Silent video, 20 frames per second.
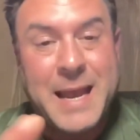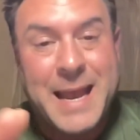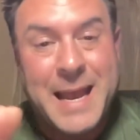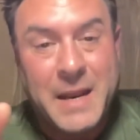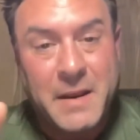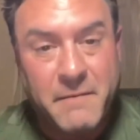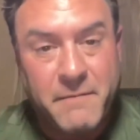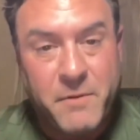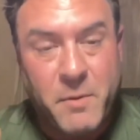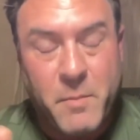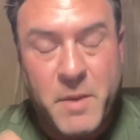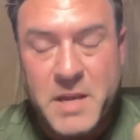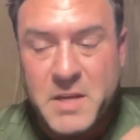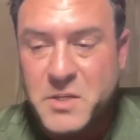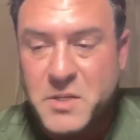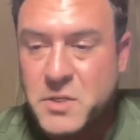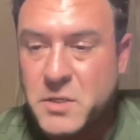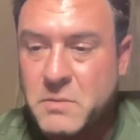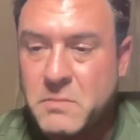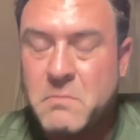and
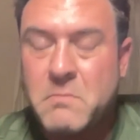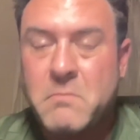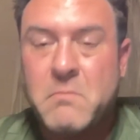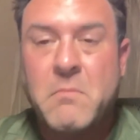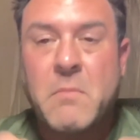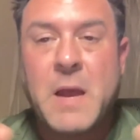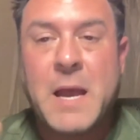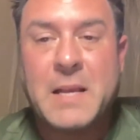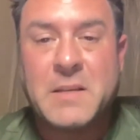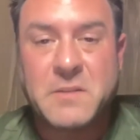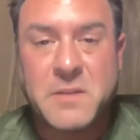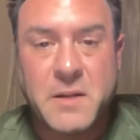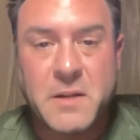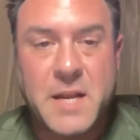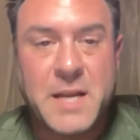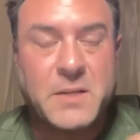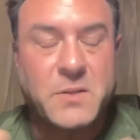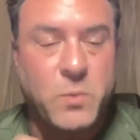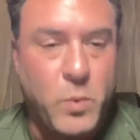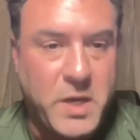information as the
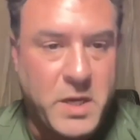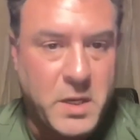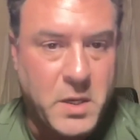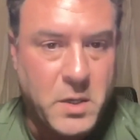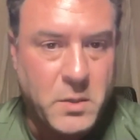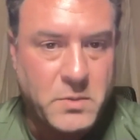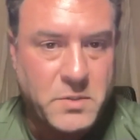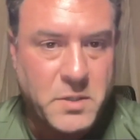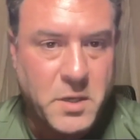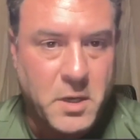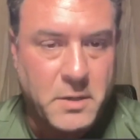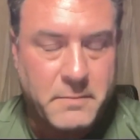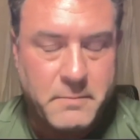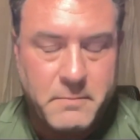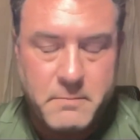next week goes on.